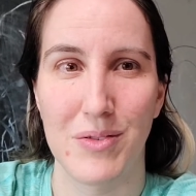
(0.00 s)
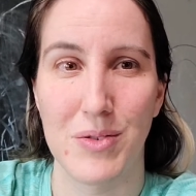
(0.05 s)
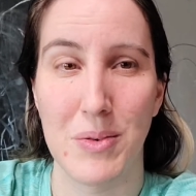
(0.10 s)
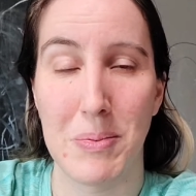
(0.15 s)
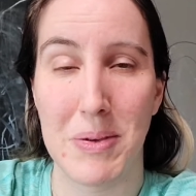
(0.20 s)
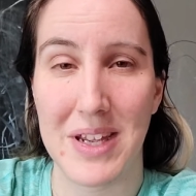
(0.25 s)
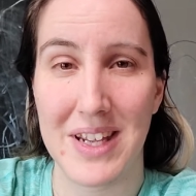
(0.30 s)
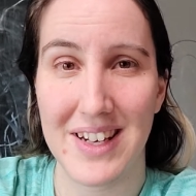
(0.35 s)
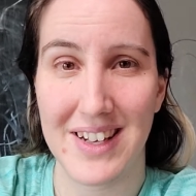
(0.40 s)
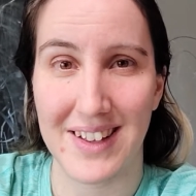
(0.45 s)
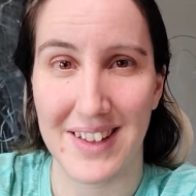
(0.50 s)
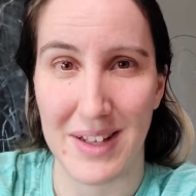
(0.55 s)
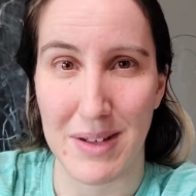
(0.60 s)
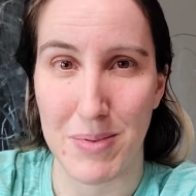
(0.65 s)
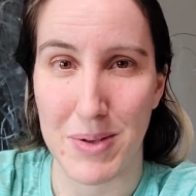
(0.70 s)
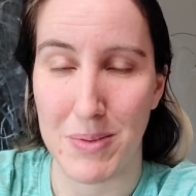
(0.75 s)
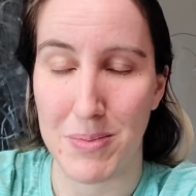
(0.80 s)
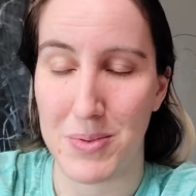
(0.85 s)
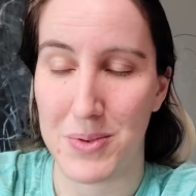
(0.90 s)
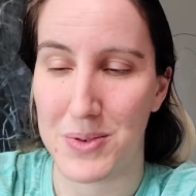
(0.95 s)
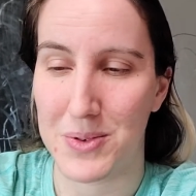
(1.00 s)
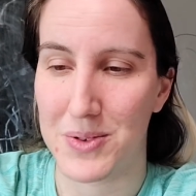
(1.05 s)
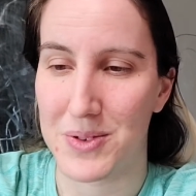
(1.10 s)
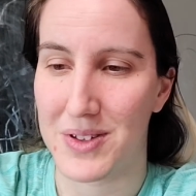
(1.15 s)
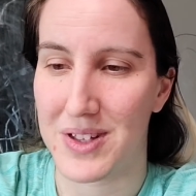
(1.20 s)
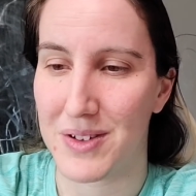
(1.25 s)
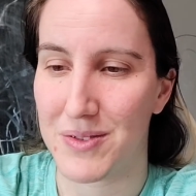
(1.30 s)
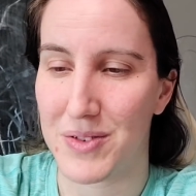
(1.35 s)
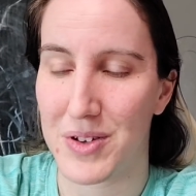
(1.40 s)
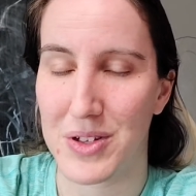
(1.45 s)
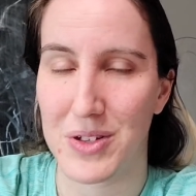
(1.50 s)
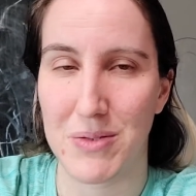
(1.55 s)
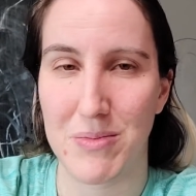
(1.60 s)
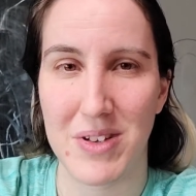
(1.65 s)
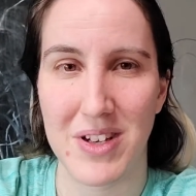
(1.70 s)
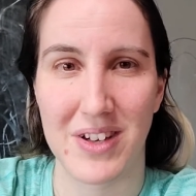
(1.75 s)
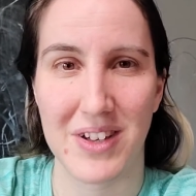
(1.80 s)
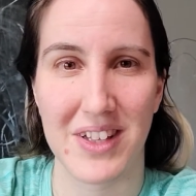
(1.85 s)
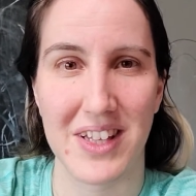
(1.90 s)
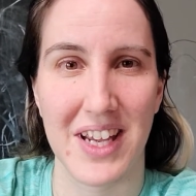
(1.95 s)
repeatedly people that follow
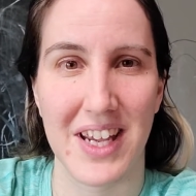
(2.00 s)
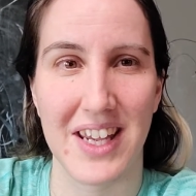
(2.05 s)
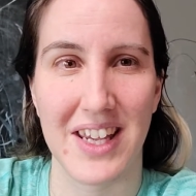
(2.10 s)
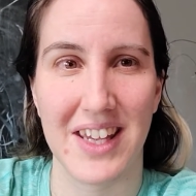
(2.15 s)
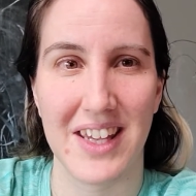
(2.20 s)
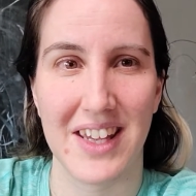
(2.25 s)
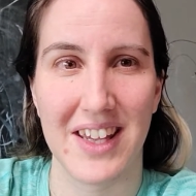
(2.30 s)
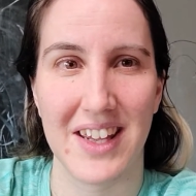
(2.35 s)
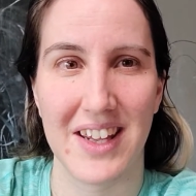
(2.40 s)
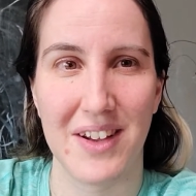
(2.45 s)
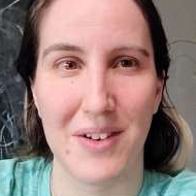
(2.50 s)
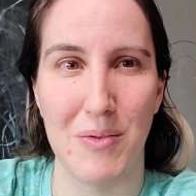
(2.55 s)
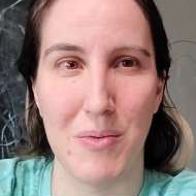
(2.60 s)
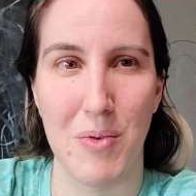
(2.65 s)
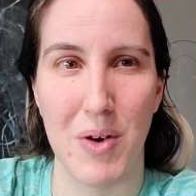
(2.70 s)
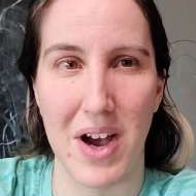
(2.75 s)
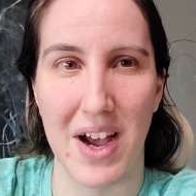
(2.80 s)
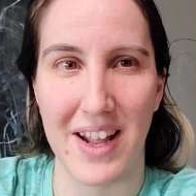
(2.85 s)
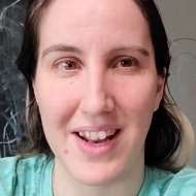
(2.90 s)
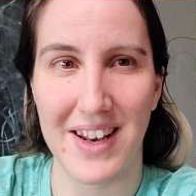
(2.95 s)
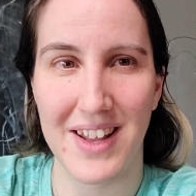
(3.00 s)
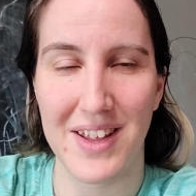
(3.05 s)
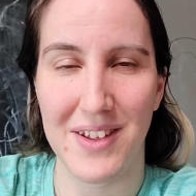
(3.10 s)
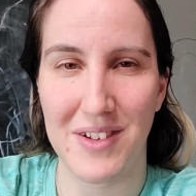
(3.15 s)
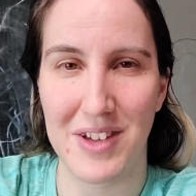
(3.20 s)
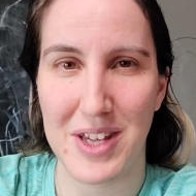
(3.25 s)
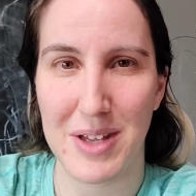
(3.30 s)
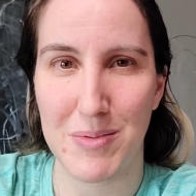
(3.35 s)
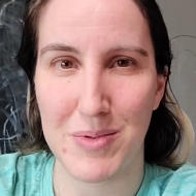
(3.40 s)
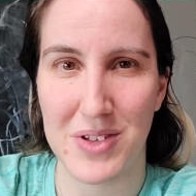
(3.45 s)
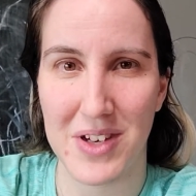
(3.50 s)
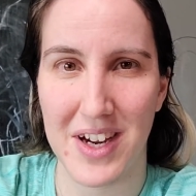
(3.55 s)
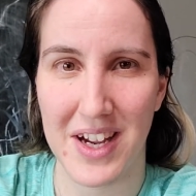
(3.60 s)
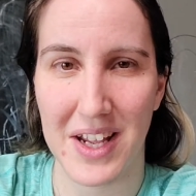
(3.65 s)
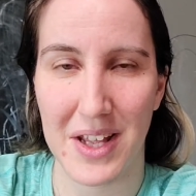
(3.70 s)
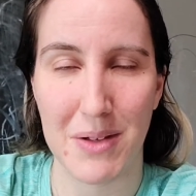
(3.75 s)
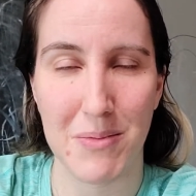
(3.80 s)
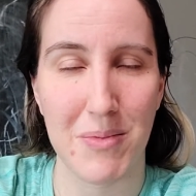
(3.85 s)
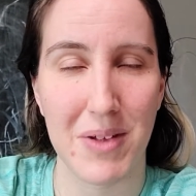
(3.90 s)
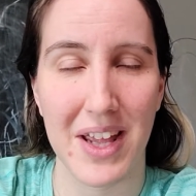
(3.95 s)
me are like, why do you keep
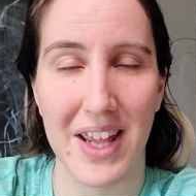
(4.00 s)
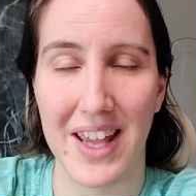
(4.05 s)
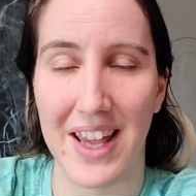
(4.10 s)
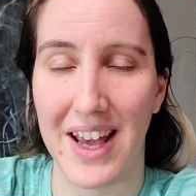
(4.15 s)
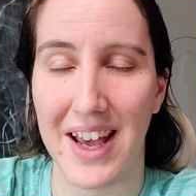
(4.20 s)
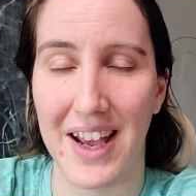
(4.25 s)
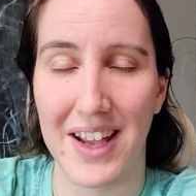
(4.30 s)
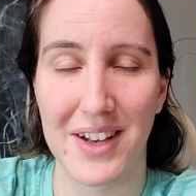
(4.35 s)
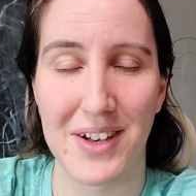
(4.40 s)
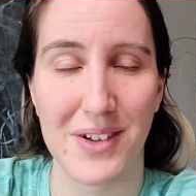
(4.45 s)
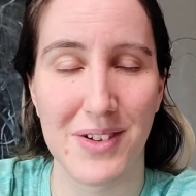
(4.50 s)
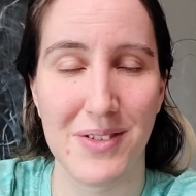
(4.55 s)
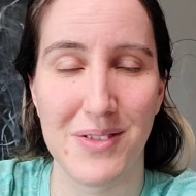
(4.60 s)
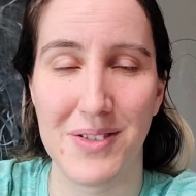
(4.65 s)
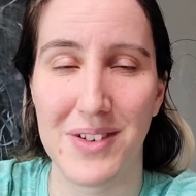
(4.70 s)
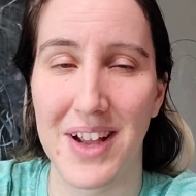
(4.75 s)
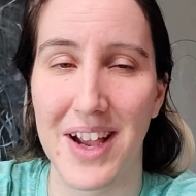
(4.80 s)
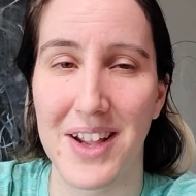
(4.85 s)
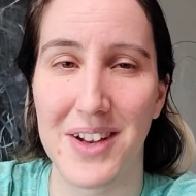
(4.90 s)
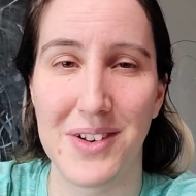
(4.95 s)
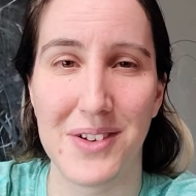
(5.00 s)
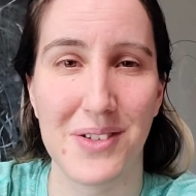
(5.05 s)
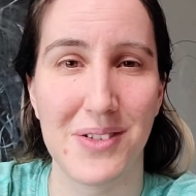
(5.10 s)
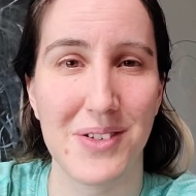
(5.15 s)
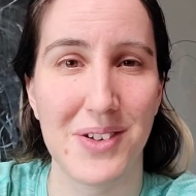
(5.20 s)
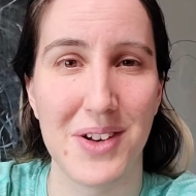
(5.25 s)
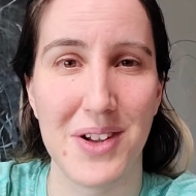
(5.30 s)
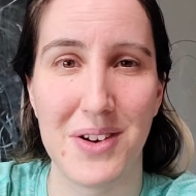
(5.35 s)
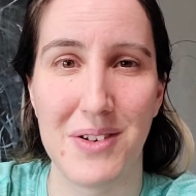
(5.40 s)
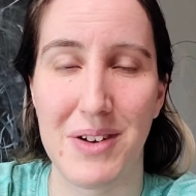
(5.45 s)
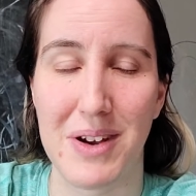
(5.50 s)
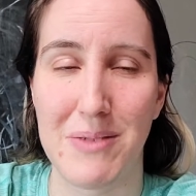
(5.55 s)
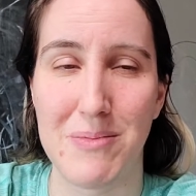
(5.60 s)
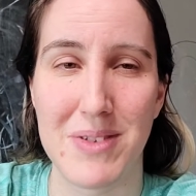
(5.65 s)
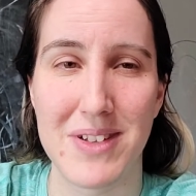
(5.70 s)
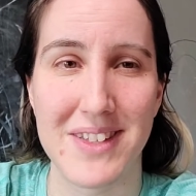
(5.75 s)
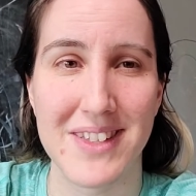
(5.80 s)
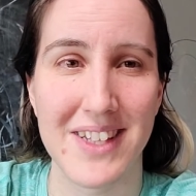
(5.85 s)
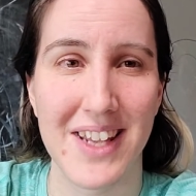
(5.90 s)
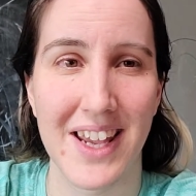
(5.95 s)
trying? I'm like, I don't know.
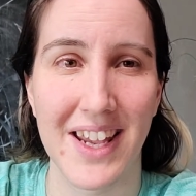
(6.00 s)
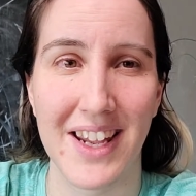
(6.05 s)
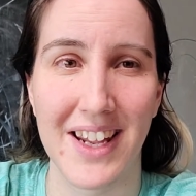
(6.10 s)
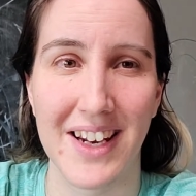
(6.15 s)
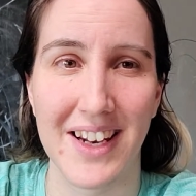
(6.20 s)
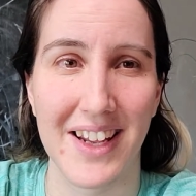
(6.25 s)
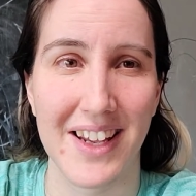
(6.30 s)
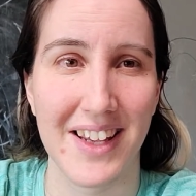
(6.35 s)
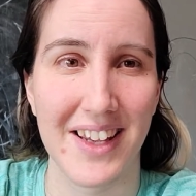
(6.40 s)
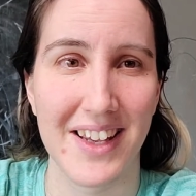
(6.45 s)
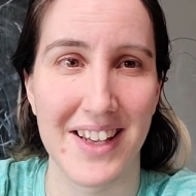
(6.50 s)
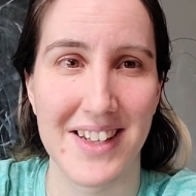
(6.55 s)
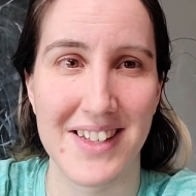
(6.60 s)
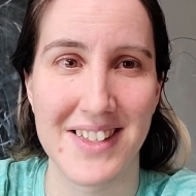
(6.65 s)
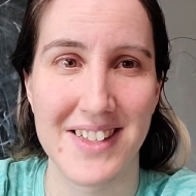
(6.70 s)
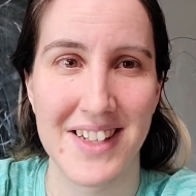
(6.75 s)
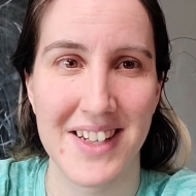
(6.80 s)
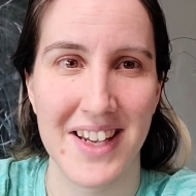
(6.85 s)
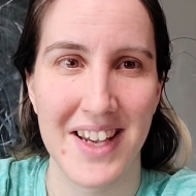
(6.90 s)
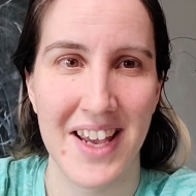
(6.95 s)
I'm insane, I guess.